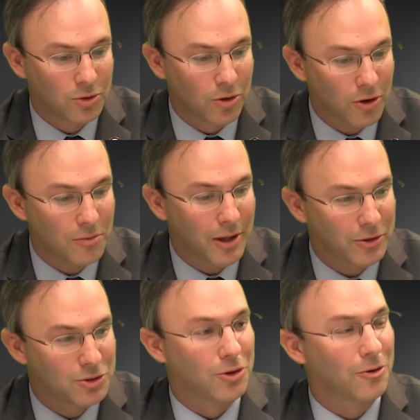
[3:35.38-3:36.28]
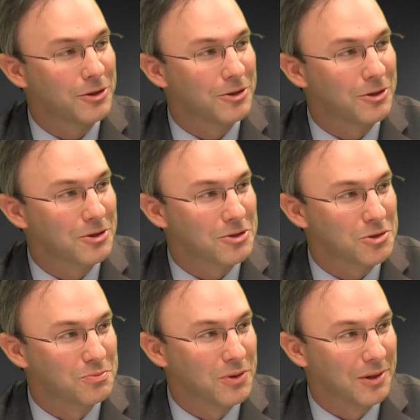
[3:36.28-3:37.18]
Talk about the journey that this
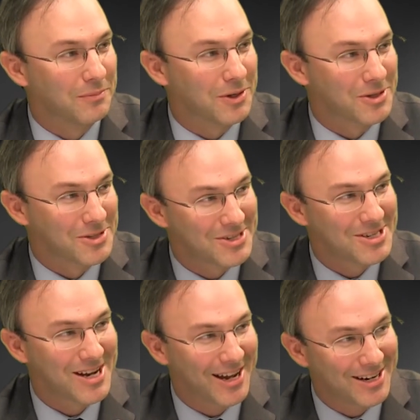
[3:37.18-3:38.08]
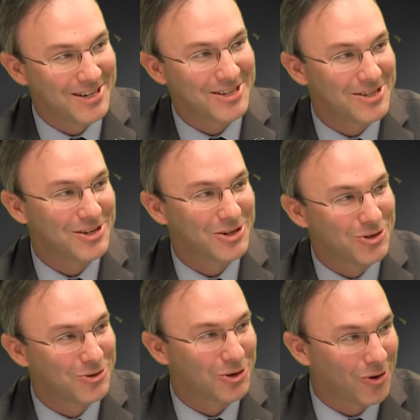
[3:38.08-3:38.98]
has been, because this is not an easy
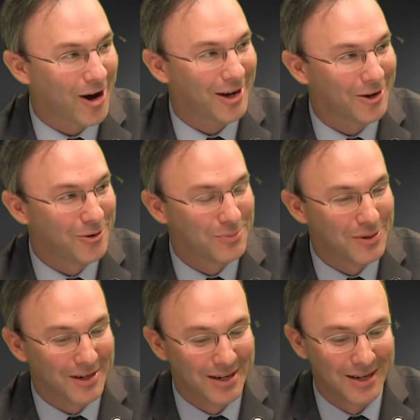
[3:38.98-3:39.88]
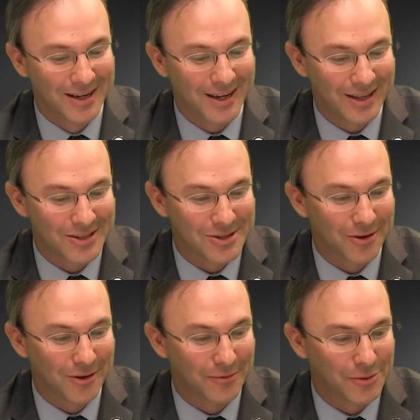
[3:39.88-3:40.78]
issue to crack open and
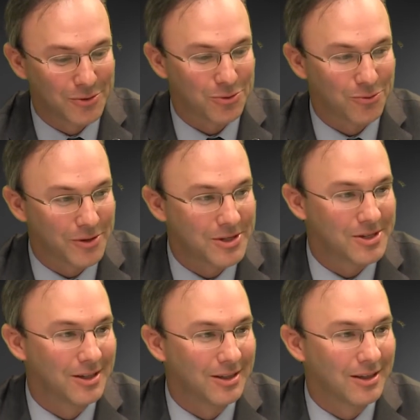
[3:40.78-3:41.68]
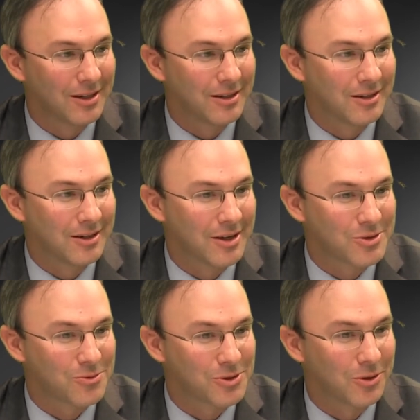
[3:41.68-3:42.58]
solve. There's a reason that it
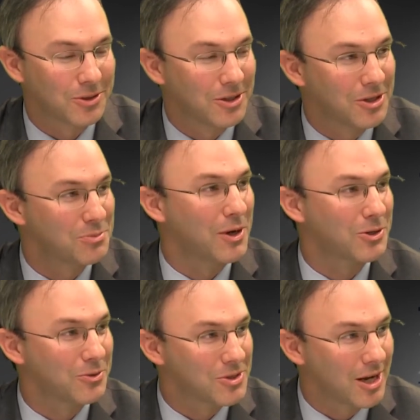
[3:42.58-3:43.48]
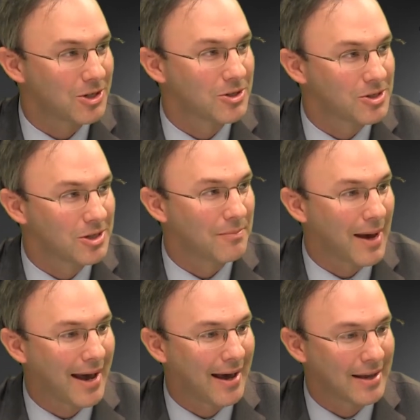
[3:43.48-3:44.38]
has resulted in special sessions in the
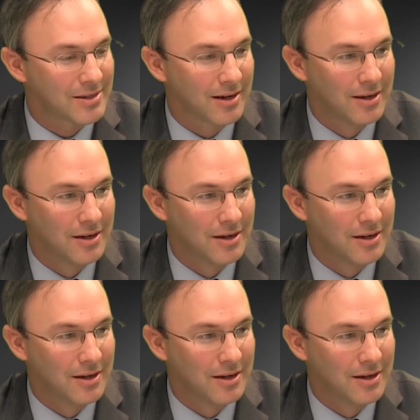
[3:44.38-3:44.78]
past.